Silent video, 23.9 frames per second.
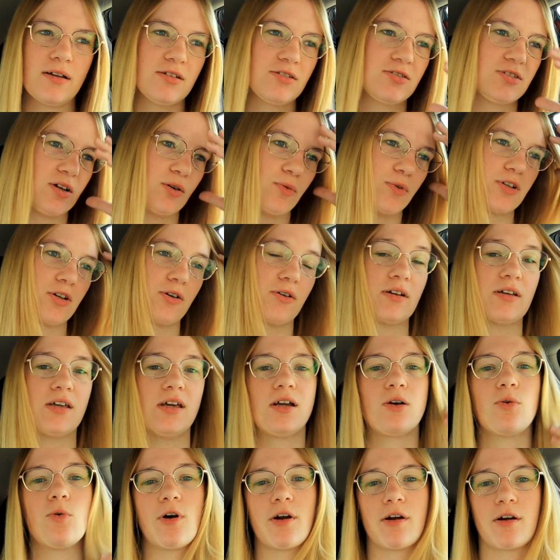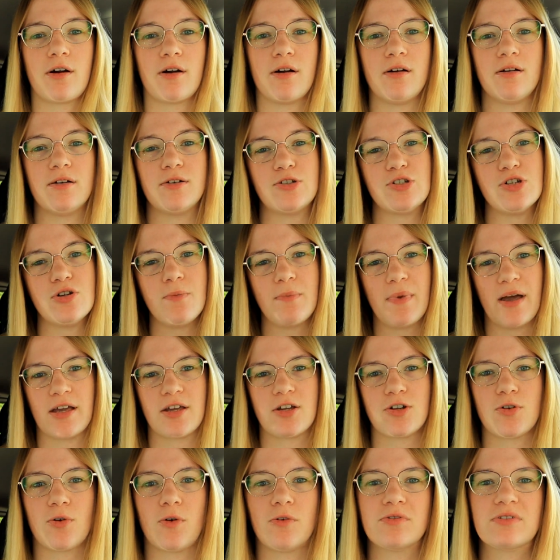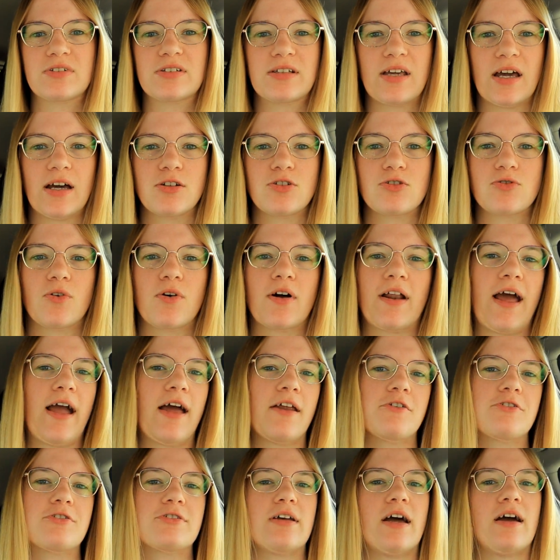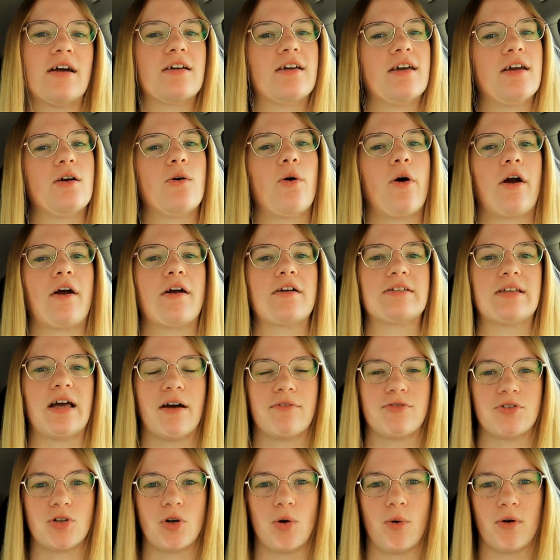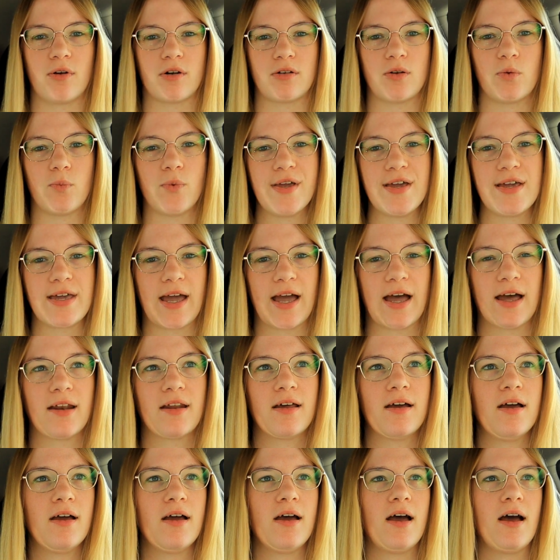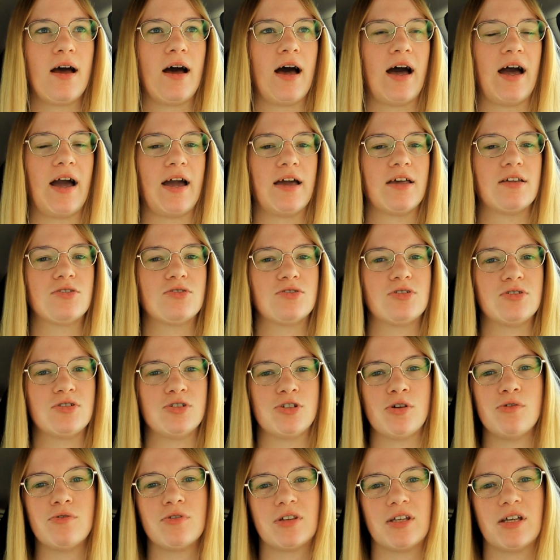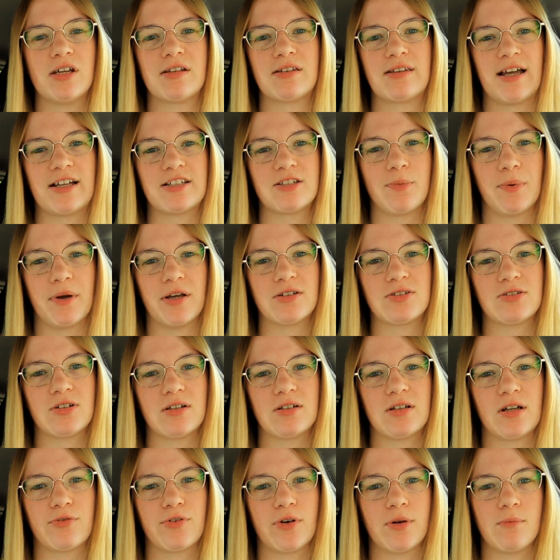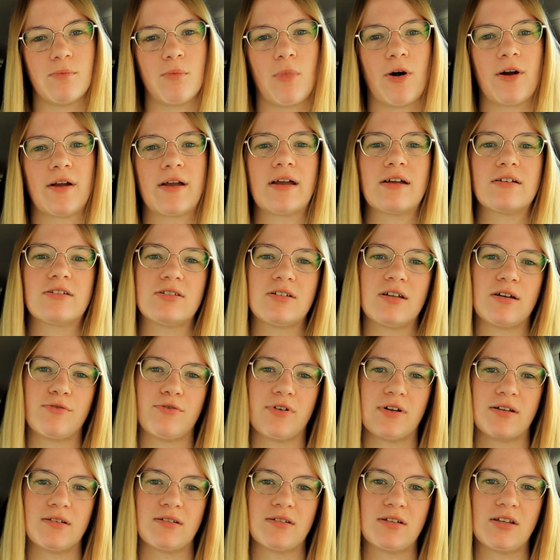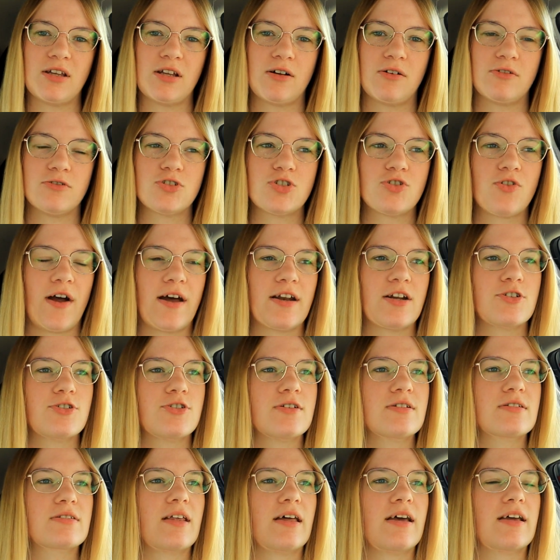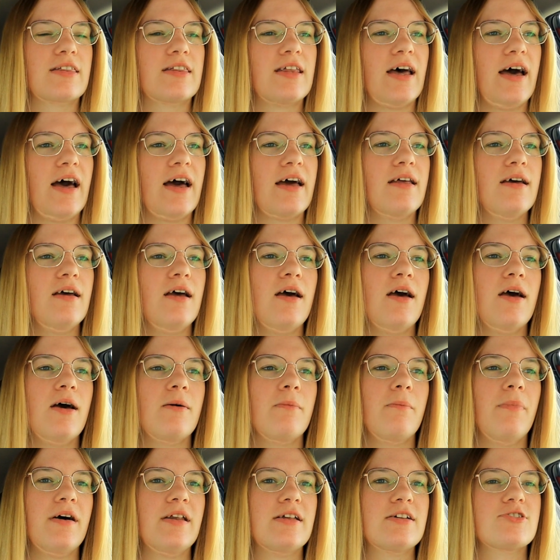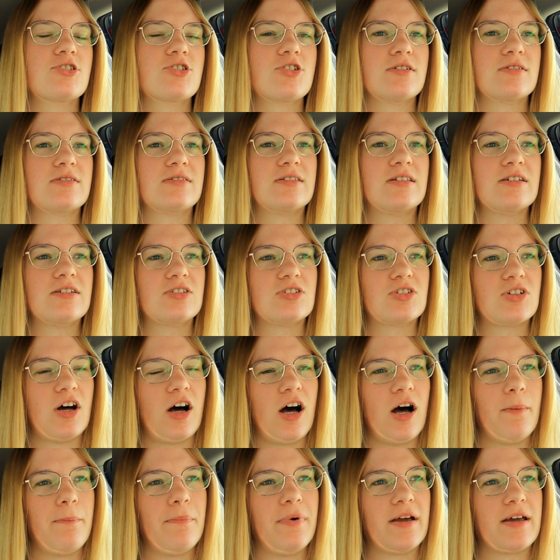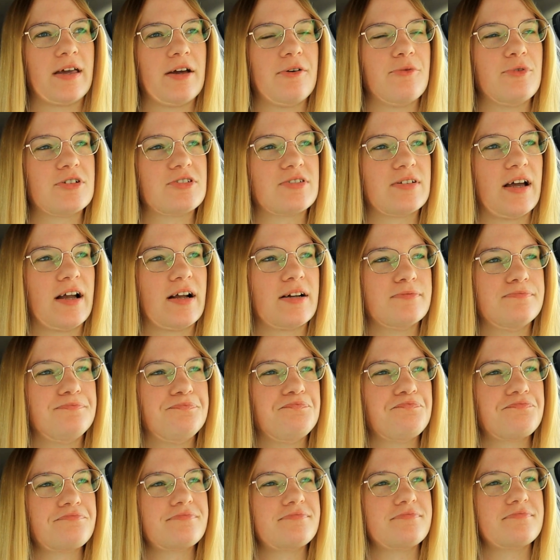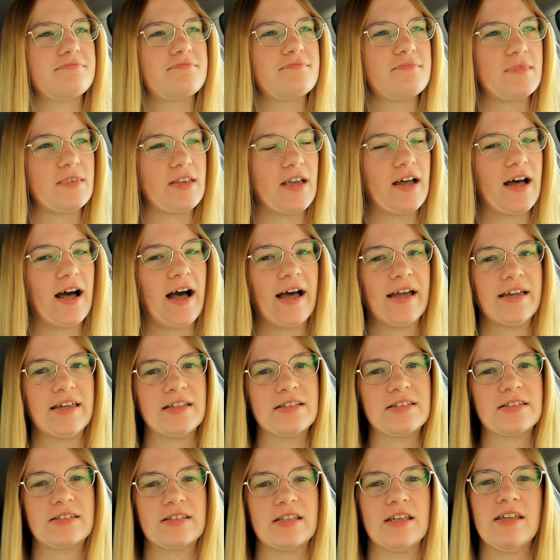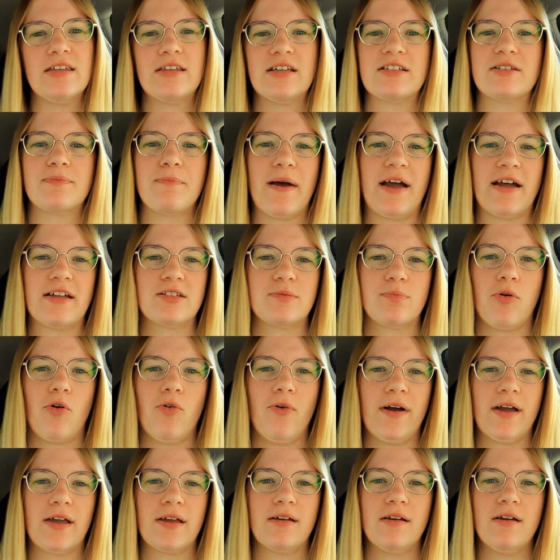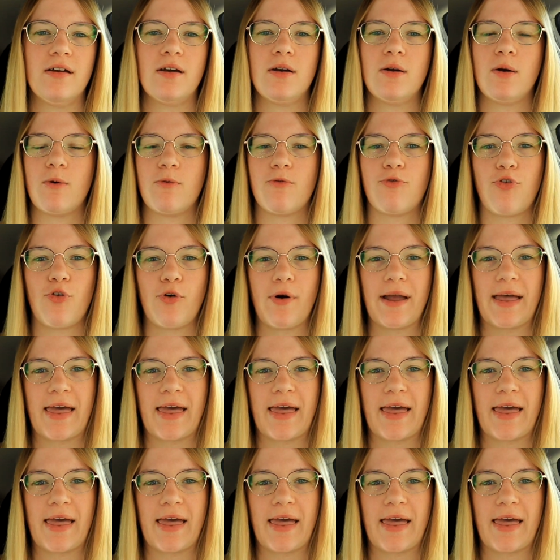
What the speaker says: So when you're a gig worker, you make your own schedule. And I understand gig workers have to go out on the weekend. I do think that's based on different markets, different, strategies like that. But it's just this topic. It was like, I can see this man's point. For